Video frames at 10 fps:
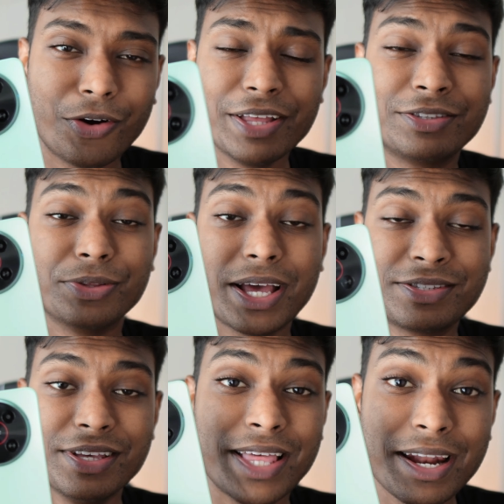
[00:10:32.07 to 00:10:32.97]
Alright, so
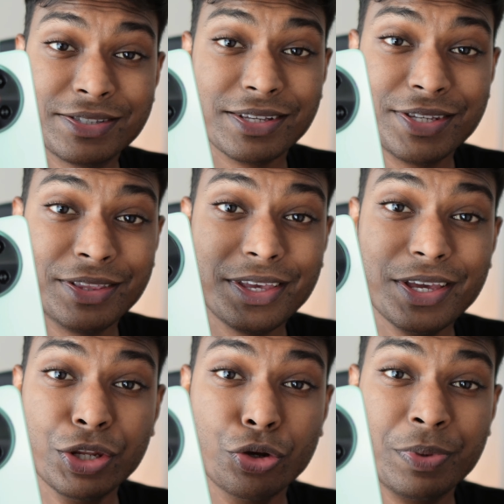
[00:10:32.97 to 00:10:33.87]
that's it. That is the
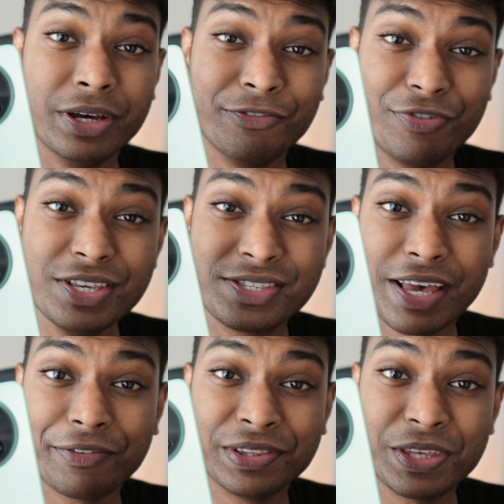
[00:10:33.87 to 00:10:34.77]
ZTE Nubia
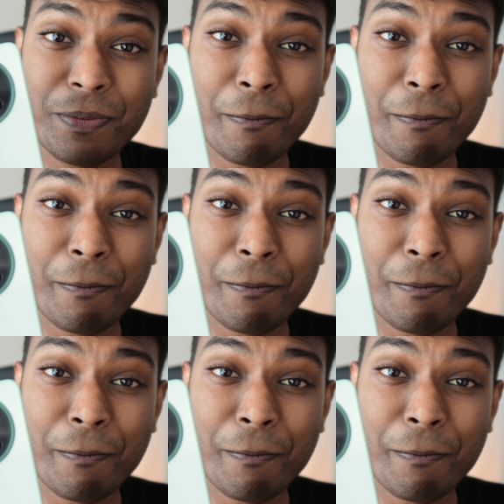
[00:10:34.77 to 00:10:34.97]
V70